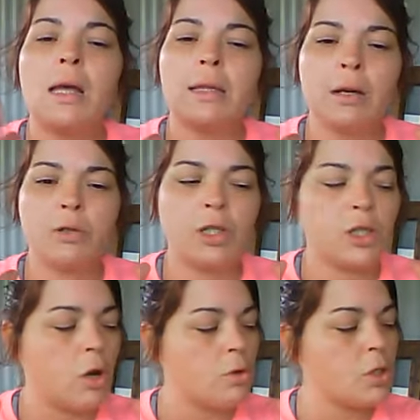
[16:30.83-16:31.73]
they're
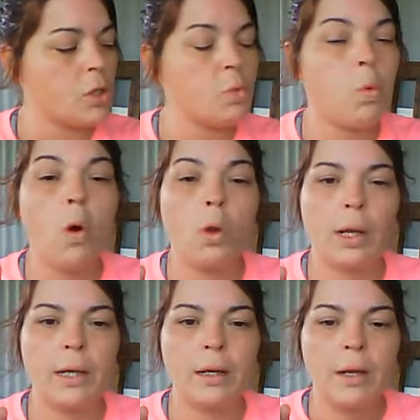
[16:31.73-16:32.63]
so
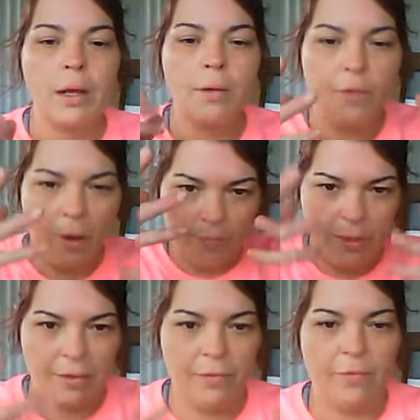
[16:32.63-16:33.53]
swollen from
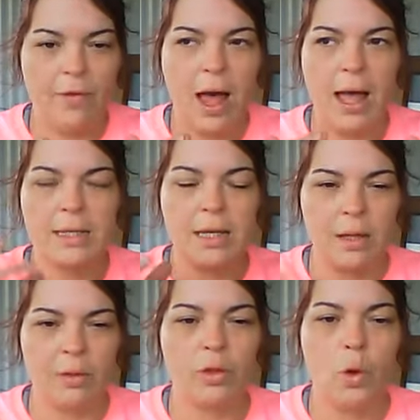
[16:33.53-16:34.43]
the vines and
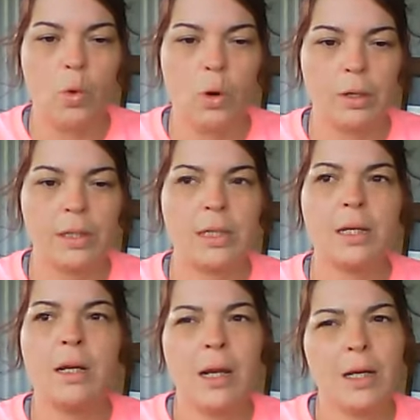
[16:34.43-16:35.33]
the thorns.
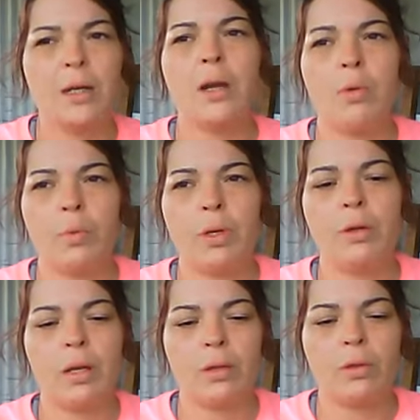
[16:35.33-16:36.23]
You know, when you
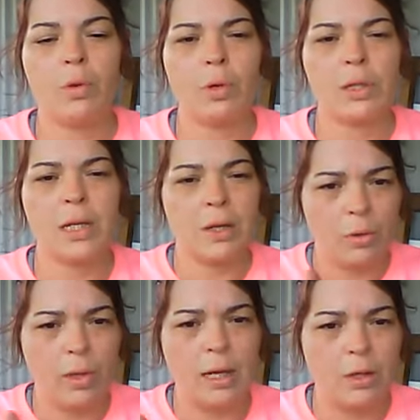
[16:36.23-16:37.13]
get thorns and
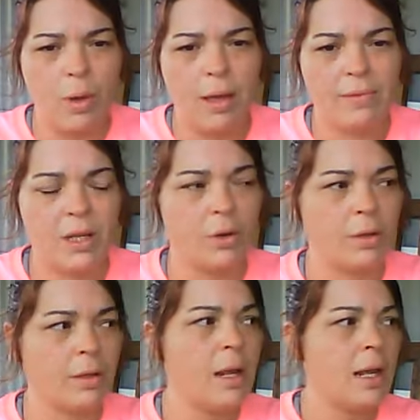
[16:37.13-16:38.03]
you, they do have
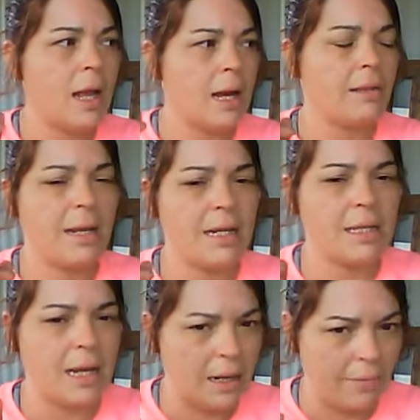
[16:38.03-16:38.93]
certain kind of
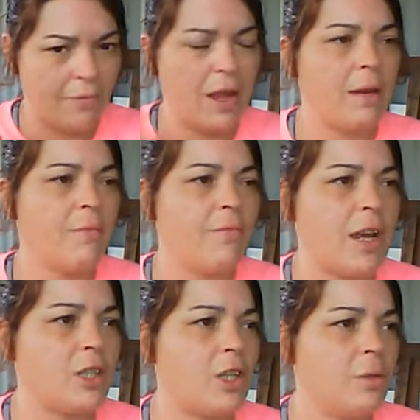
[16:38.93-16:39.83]
things that can affect,
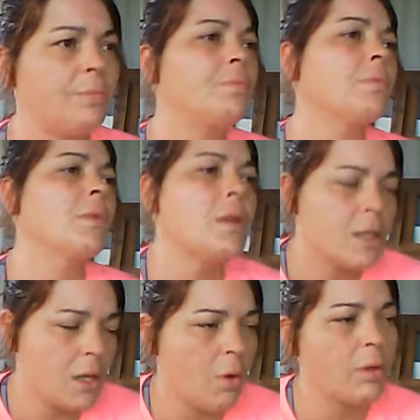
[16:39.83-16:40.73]
infect you.
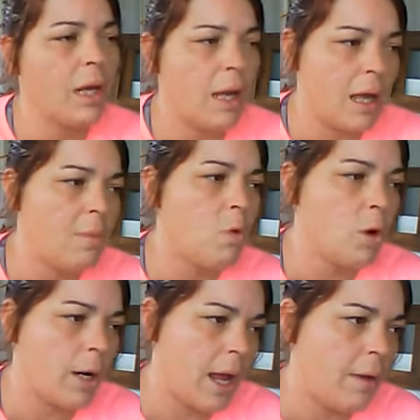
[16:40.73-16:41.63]
So yeah, I'm
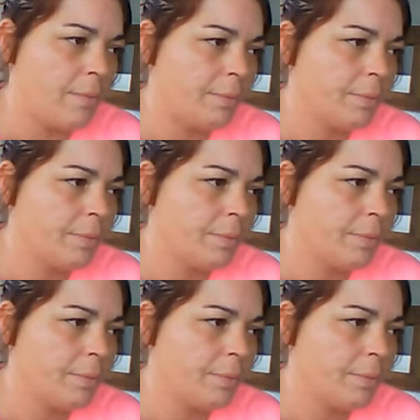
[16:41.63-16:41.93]
worn out,